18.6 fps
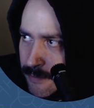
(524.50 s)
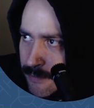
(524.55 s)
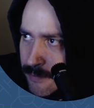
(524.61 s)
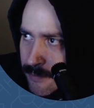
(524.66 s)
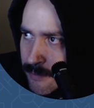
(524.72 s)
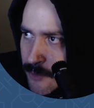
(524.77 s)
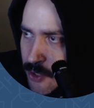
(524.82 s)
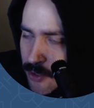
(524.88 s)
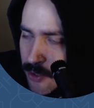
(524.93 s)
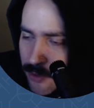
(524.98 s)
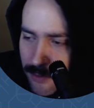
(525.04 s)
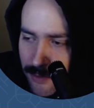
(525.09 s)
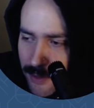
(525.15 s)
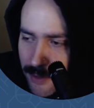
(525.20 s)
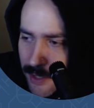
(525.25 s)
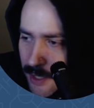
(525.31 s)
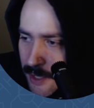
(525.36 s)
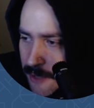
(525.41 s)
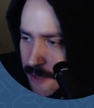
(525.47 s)
just
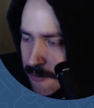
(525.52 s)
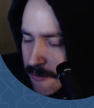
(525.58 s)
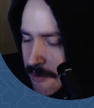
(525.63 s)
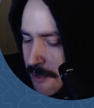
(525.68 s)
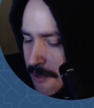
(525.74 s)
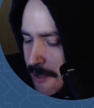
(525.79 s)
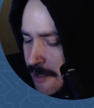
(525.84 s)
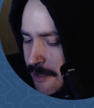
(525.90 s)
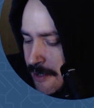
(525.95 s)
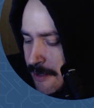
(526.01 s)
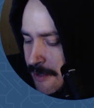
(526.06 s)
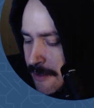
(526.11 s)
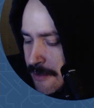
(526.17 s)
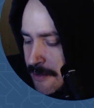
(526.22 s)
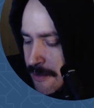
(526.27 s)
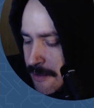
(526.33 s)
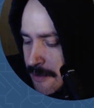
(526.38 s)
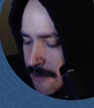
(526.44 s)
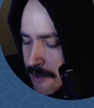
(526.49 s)
kind of
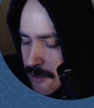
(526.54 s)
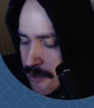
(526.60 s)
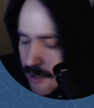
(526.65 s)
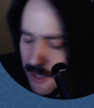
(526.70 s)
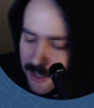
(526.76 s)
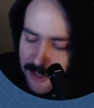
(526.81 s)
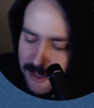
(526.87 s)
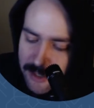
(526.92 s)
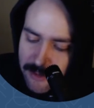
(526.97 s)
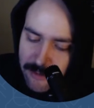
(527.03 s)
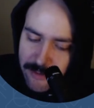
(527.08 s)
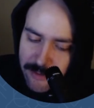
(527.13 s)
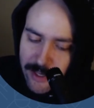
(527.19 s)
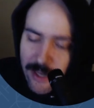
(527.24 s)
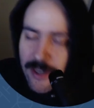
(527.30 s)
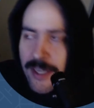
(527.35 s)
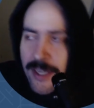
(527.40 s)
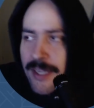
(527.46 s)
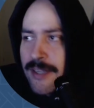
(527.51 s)
strategies will
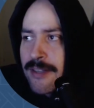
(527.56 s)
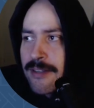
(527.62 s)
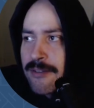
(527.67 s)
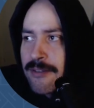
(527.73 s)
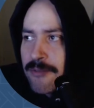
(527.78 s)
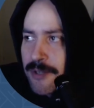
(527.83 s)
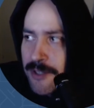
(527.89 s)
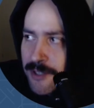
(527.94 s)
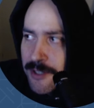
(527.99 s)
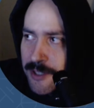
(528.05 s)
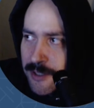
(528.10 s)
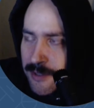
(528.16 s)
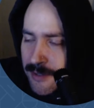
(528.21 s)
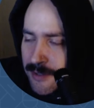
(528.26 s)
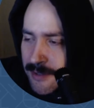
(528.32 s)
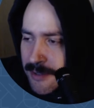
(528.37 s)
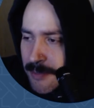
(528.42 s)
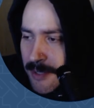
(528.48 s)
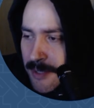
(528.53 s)
vary whether you're
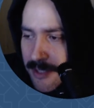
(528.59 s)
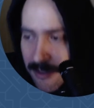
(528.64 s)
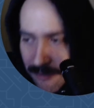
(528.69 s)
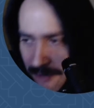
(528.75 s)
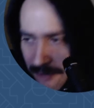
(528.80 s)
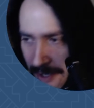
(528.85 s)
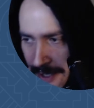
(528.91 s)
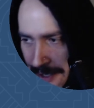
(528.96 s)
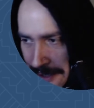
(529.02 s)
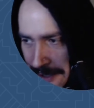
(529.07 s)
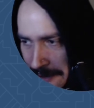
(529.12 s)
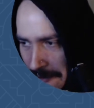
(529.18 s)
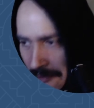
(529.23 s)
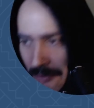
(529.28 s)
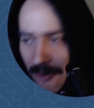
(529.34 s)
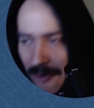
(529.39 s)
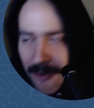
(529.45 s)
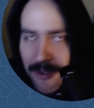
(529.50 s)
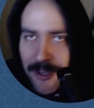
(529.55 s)
specifying a
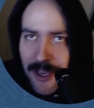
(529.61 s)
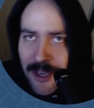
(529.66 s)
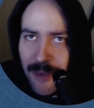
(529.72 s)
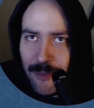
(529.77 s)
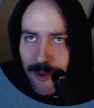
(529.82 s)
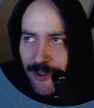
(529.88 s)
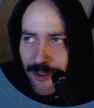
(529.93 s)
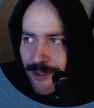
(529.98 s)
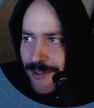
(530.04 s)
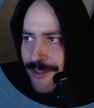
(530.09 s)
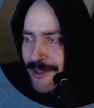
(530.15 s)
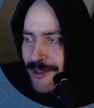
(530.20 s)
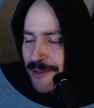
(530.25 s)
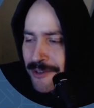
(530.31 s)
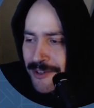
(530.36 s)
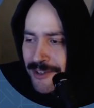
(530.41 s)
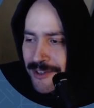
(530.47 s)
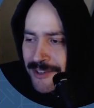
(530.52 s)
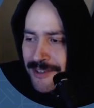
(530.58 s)
remote YAML
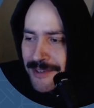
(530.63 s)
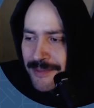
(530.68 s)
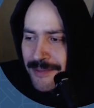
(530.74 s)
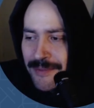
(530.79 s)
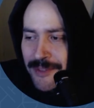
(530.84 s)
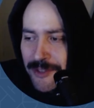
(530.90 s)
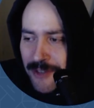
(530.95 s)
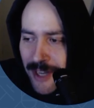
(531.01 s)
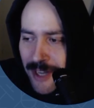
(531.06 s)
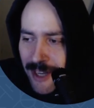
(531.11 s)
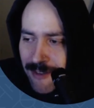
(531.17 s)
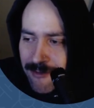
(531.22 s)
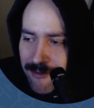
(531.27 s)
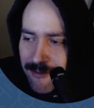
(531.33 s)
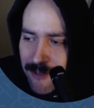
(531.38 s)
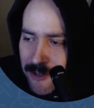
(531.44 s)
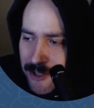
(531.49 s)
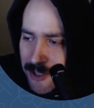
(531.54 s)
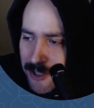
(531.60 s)
or you have
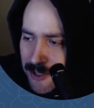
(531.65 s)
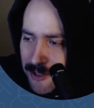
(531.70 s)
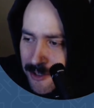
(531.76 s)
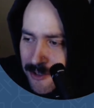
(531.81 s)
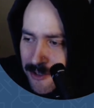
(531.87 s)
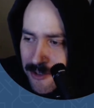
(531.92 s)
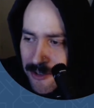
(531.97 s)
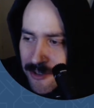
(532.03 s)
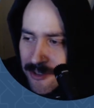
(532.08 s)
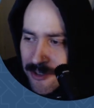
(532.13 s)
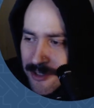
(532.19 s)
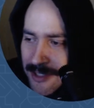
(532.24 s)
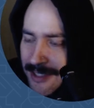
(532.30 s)
version controlled